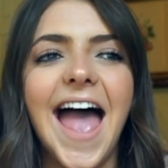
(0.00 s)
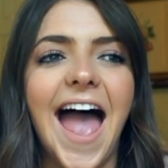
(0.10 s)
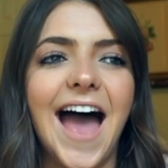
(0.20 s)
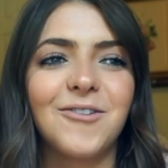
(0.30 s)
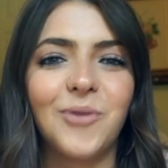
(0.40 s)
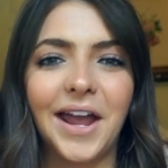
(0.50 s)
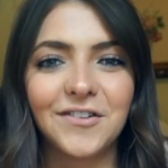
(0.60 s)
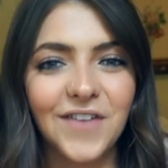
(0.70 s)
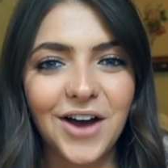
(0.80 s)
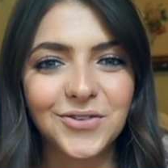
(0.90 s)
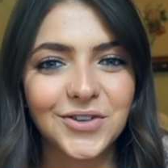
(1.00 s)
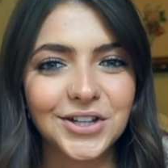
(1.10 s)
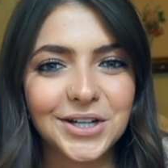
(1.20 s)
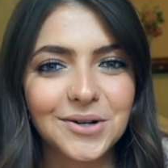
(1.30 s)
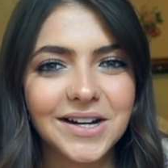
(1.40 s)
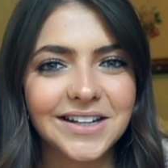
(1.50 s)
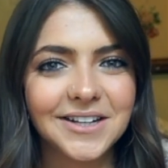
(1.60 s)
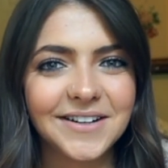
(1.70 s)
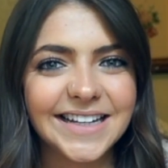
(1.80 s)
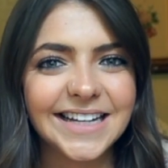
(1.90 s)
And Wayne found really
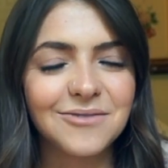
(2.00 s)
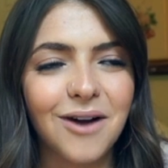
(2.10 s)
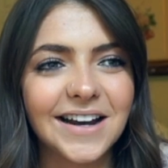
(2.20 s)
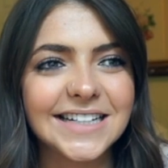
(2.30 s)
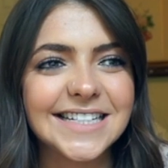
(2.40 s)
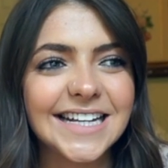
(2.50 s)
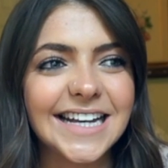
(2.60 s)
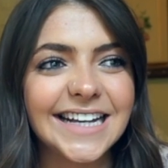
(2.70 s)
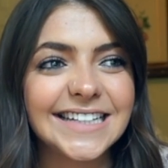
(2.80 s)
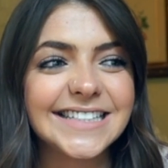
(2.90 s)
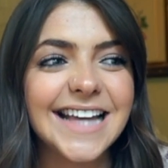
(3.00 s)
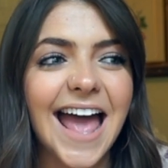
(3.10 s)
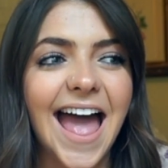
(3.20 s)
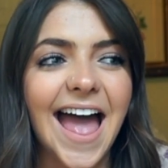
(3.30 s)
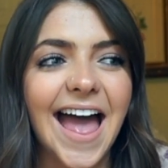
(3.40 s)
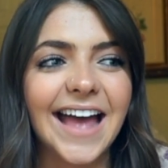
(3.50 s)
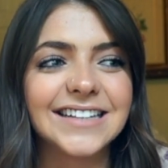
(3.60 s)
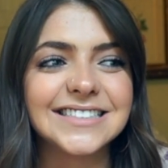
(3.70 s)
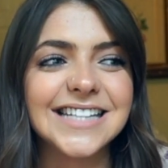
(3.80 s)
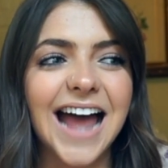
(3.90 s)
quickly what he wanted to eat,
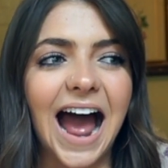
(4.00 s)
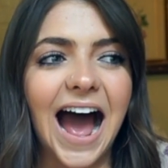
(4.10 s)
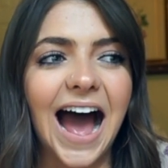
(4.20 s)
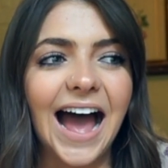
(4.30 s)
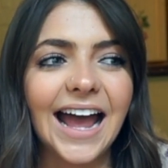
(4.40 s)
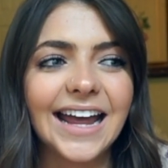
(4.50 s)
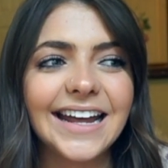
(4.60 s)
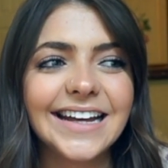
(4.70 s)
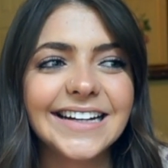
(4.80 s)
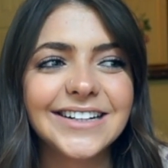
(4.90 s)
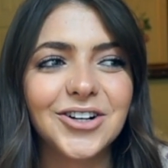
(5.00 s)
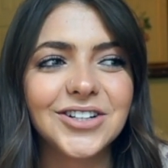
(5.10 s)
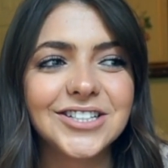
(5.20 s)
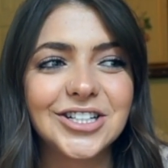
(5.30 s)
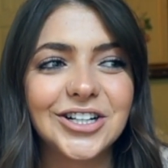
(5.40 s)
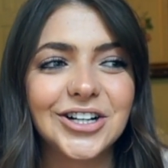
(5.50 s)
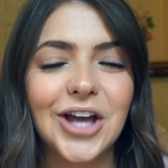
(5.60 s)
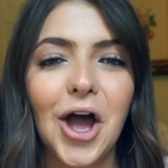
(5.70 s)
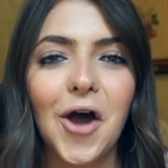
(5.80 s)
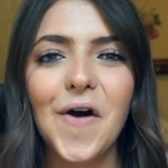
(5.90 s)
and I
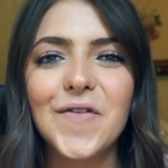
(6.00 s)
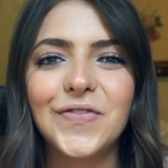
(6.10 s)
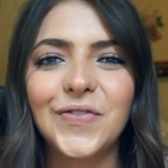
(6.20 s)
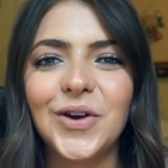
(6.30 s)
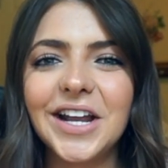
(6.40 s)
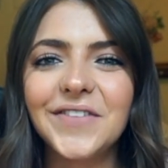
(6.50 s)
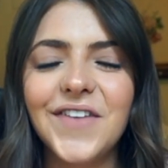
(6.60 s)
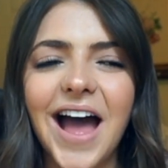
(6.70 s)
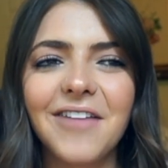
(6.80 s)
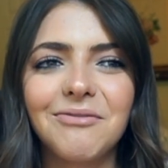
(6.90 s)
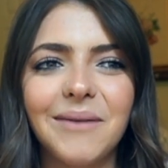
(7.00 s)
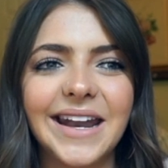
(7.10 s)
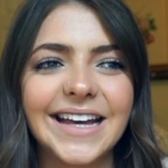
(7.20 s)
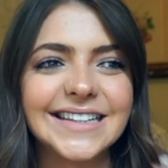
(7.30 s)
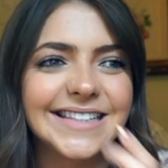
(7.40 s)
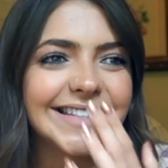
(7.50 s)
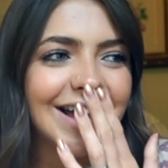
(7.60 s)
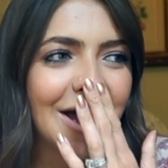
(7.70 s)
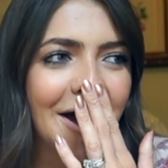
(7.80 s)
took 45 minutes.